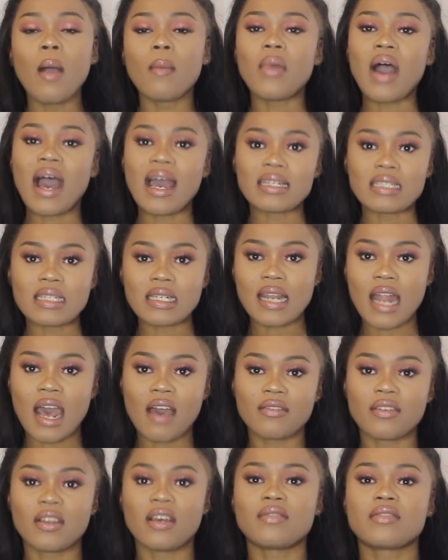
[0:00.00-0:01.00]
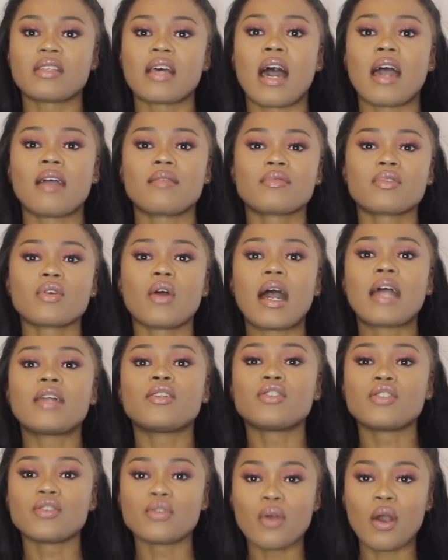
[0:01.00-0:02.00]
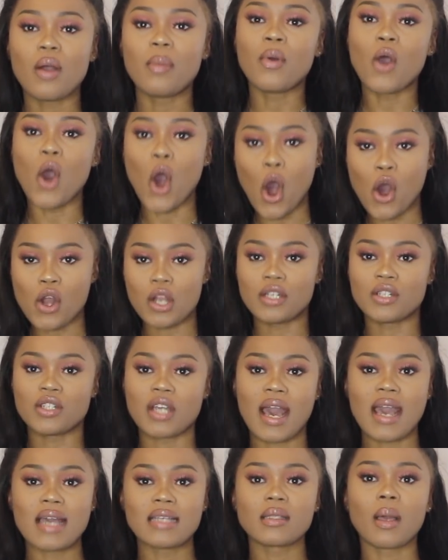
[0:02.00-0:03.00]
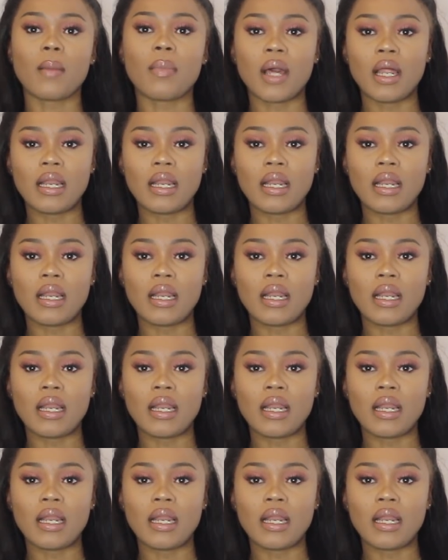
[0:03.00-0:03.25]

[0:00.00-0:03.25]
but I didn't have enough time, so I do apologize.